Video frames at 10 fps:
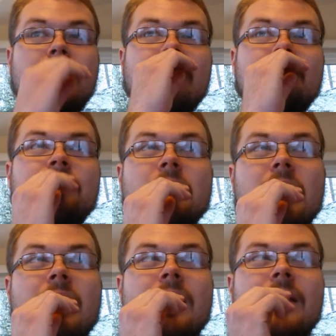But
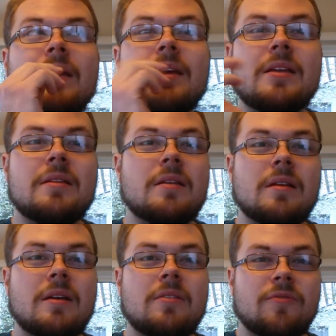in
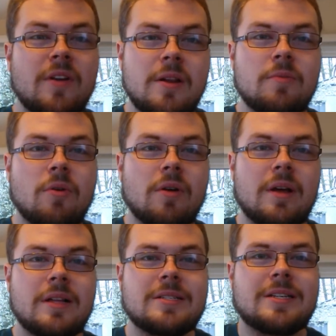Infinity
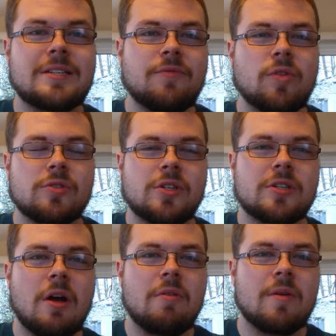War, it's as if they're
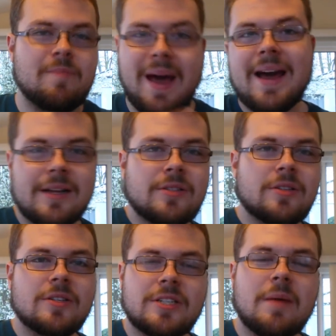just going back
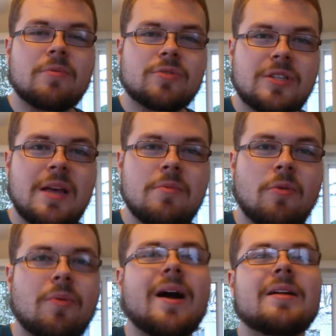to the same
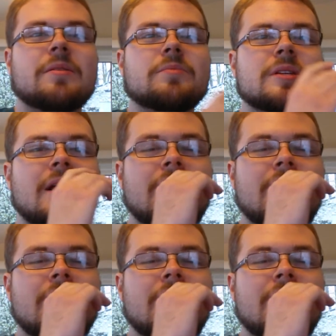old problems,